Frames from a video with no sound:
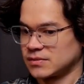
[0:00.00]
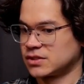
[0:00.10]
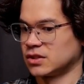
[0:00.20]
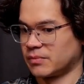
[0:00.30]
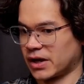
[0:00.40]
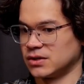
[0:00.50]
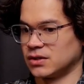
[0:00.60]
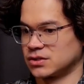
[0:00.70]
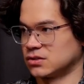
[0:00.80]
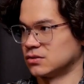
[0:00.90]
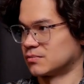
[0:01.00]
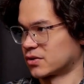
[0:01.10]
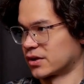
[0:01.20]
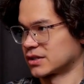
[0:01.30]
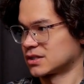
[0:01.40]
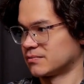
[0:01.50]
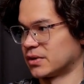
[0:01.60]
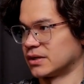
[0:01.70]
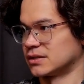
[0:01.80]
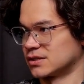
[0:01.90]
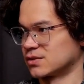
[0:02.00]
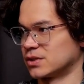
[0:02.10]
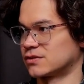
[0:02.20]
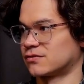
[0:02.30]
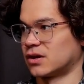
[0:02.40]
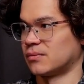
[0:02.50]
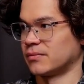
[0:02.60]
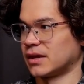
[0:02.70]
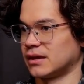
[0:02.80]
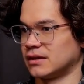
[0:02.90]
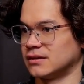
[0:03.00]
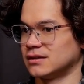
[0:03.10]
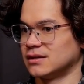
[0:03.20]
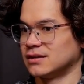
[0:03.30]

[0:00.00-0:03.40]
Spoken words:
still a biological product, but it's a switch from a